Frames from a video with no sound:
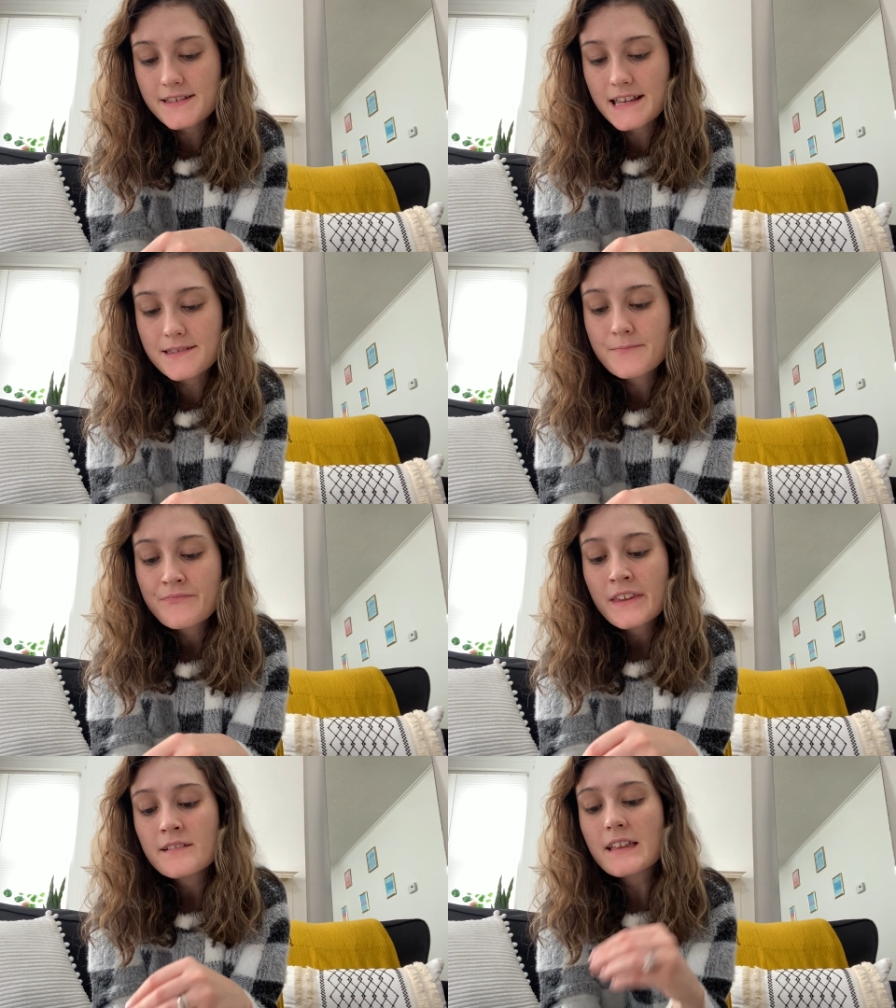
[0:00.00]
It says,
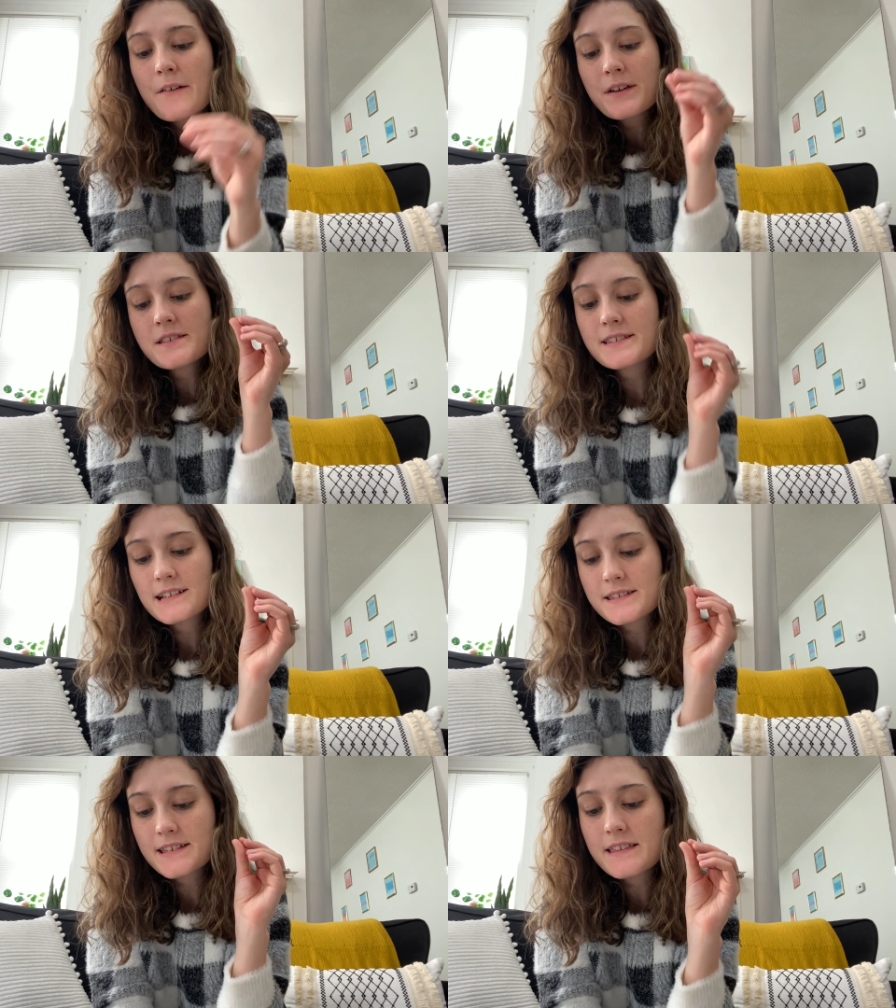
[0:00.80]
Love
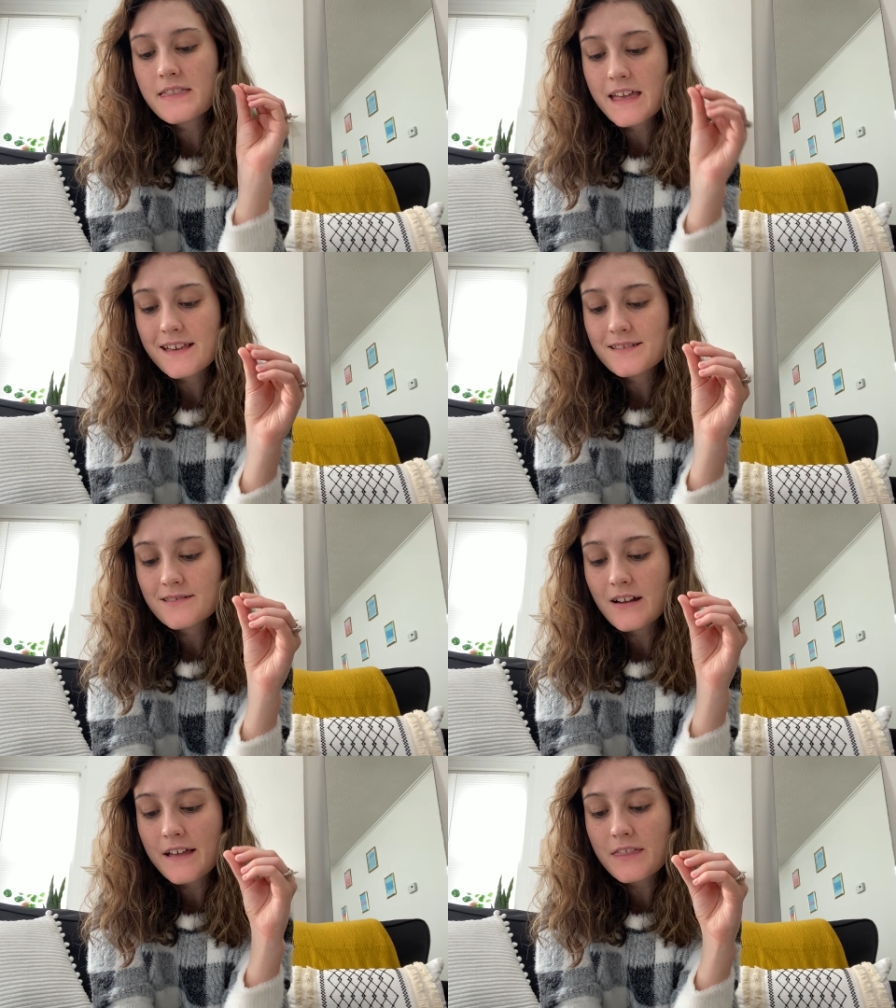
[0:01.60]
consists in this,
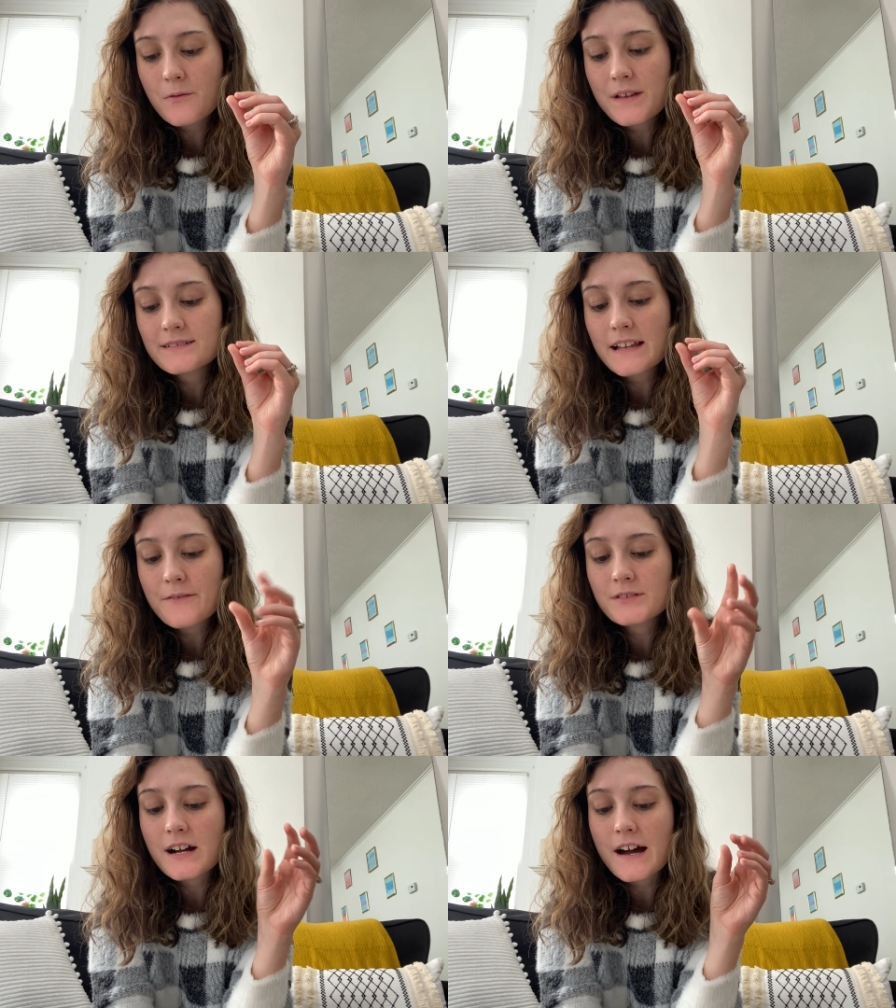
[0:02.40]
not that we
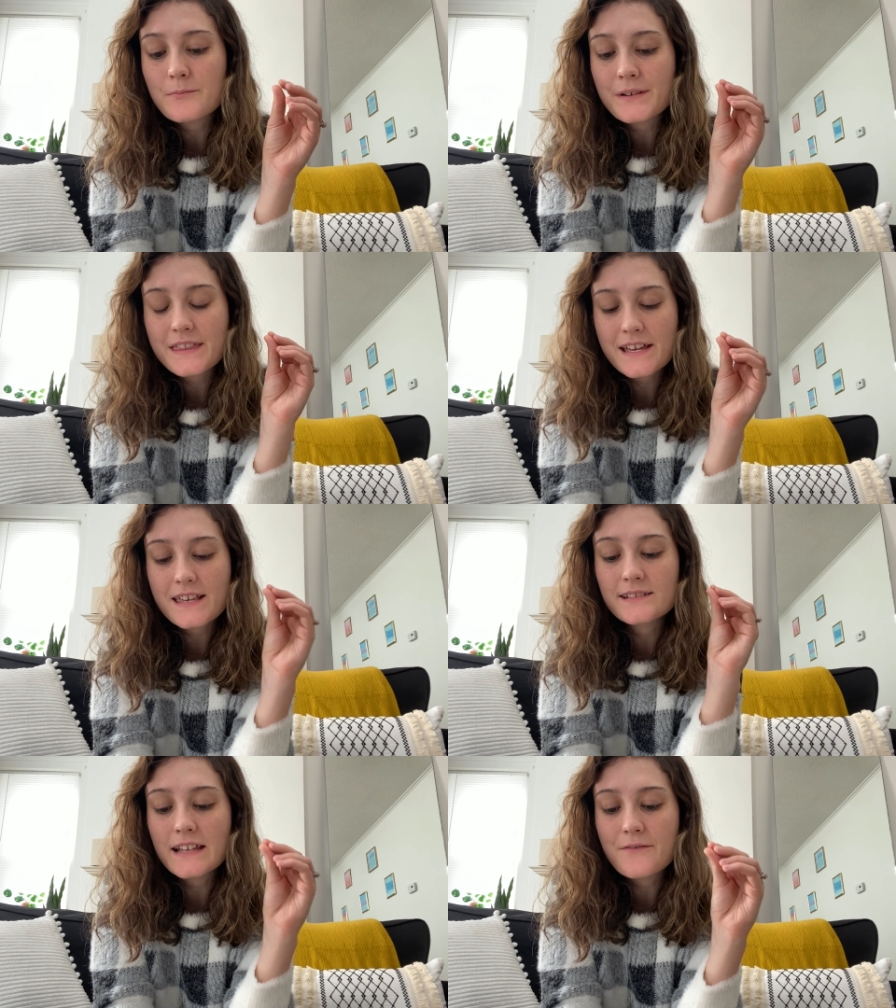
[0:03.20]
loved God, but that
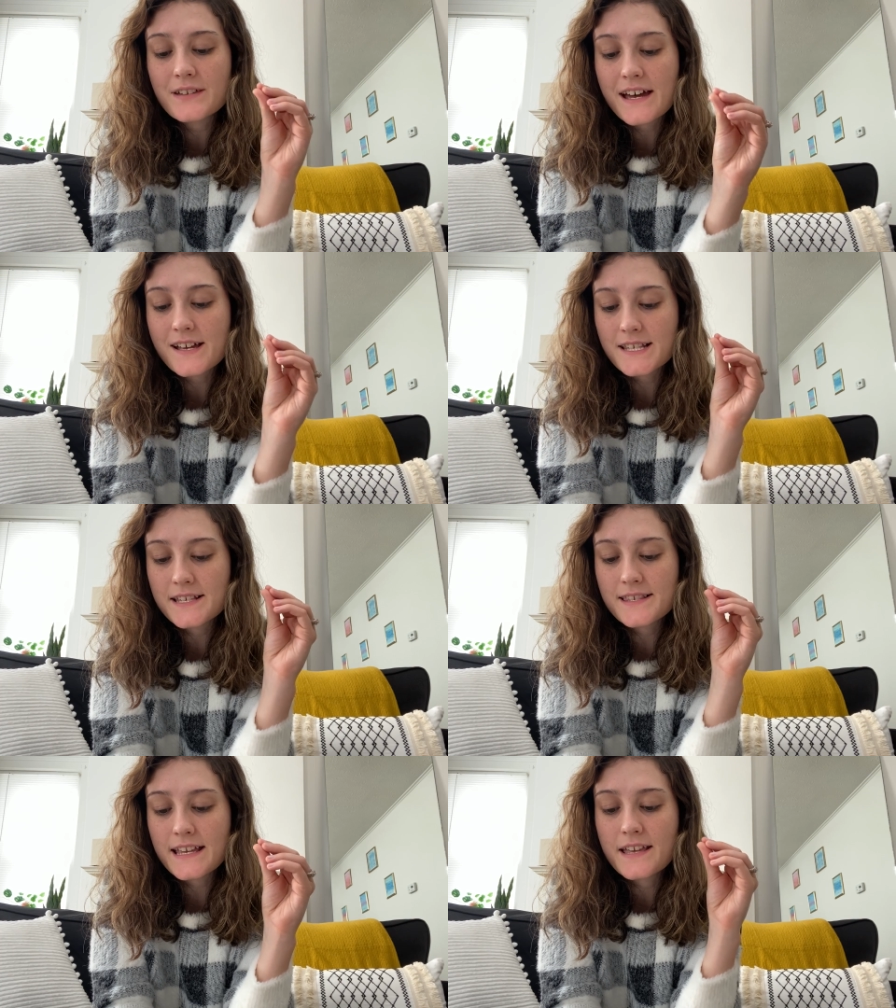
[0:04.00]
he loved us
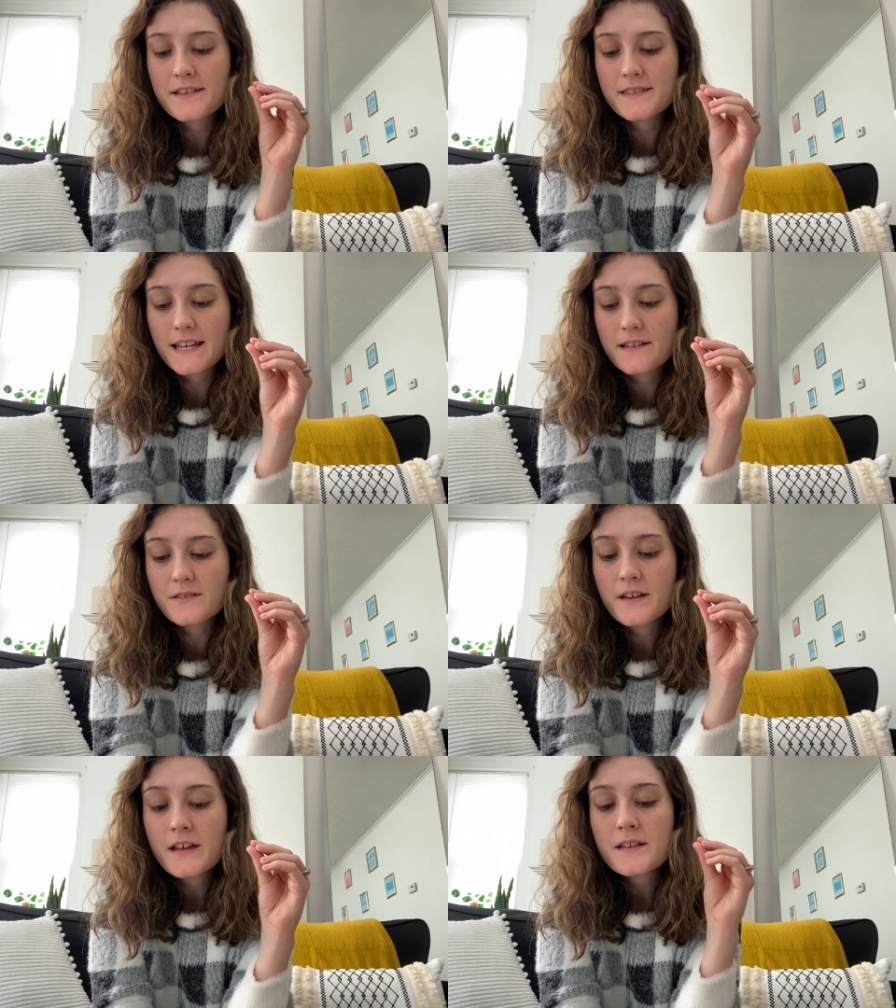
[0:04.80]
and sent his
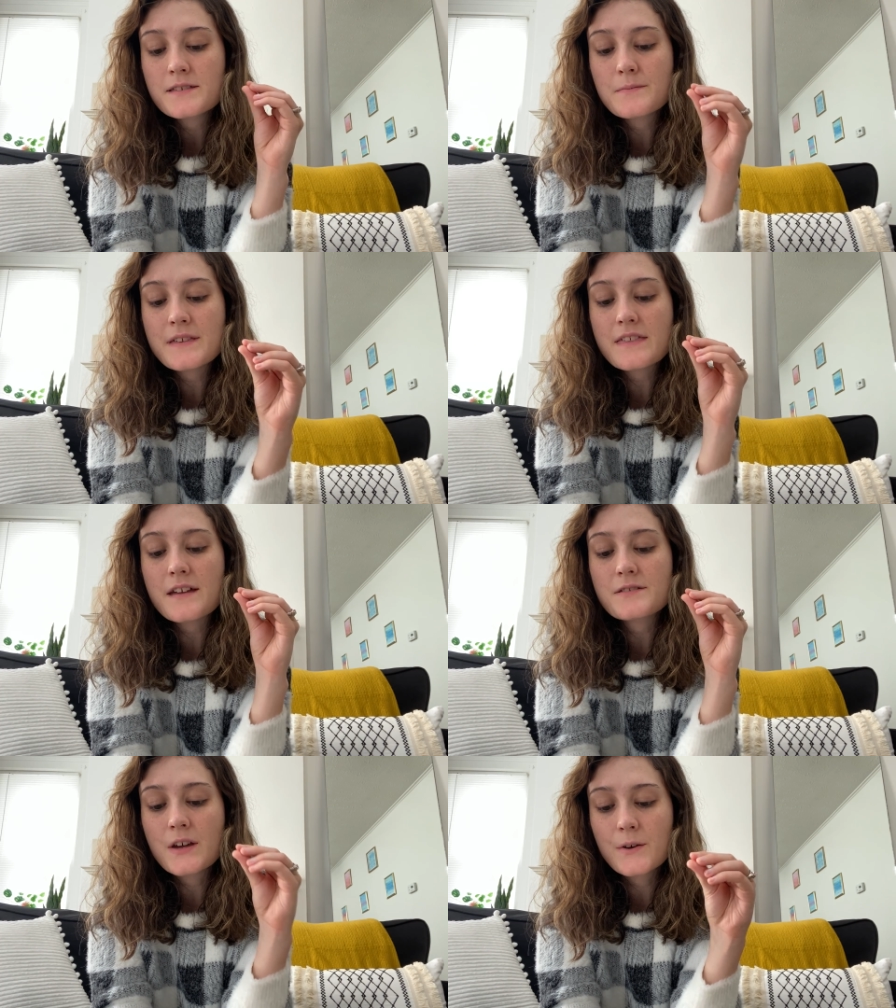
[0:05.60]
son to be
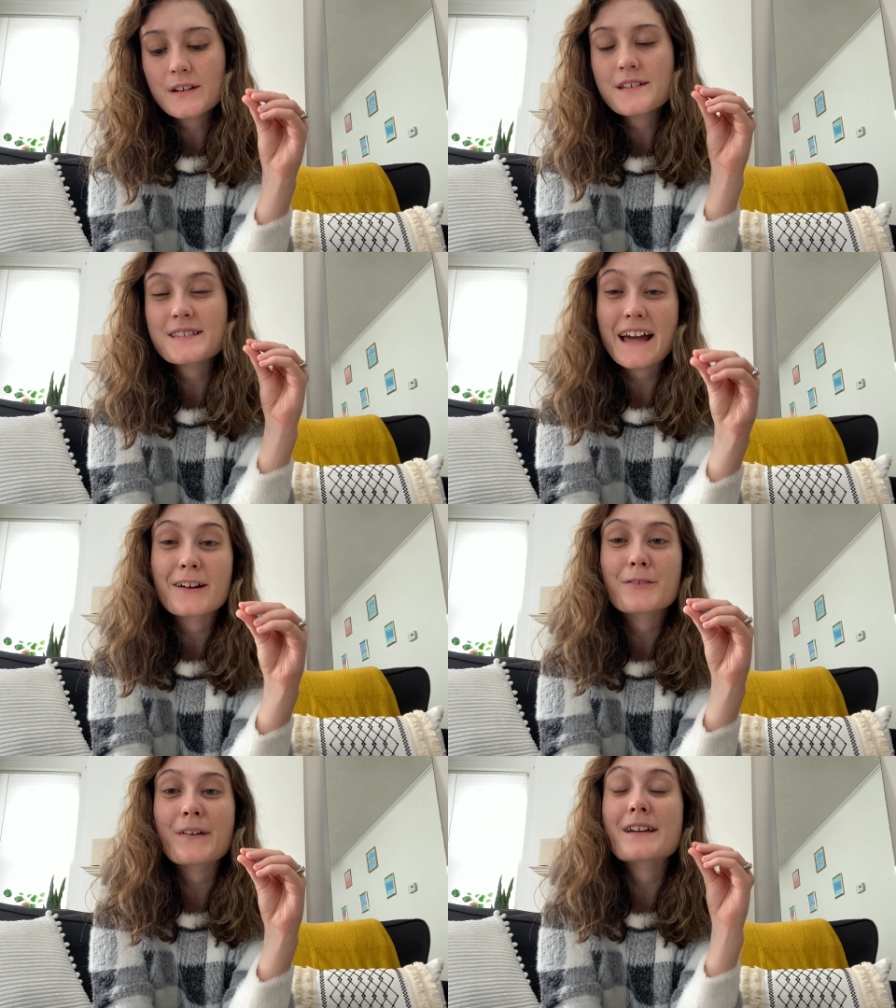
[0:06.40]
the atoning
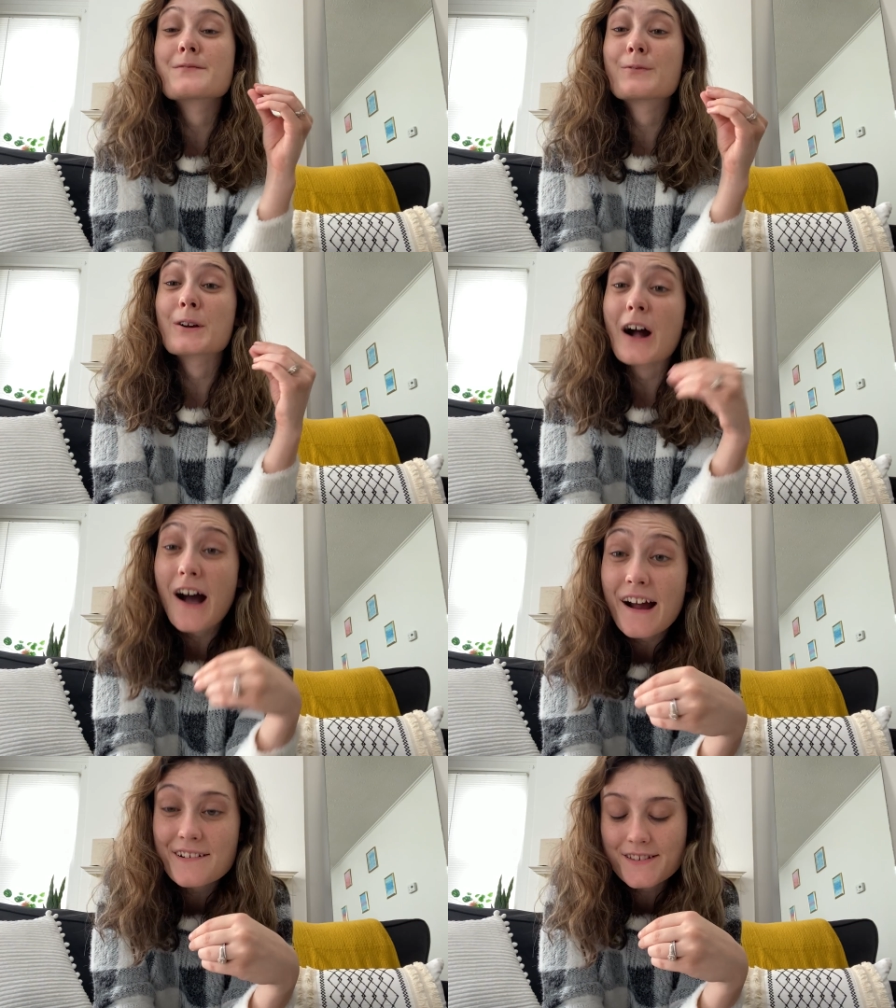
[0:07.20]
sacrifice for
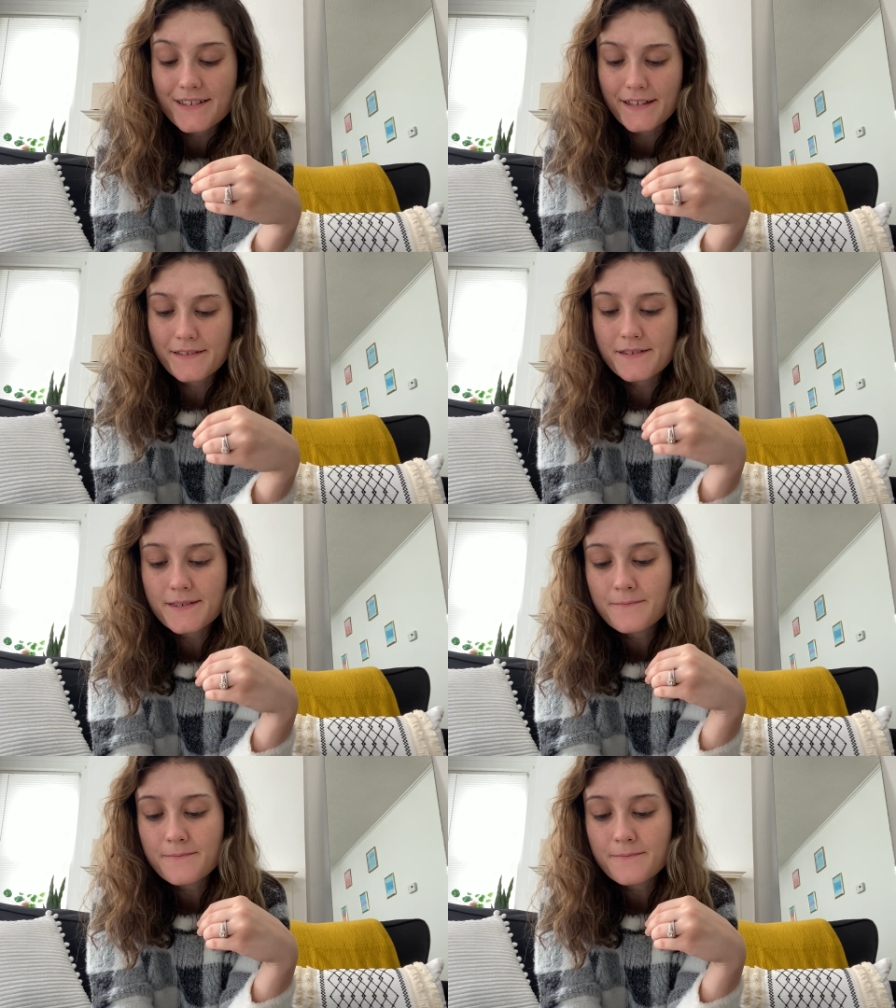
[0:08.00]
our sins.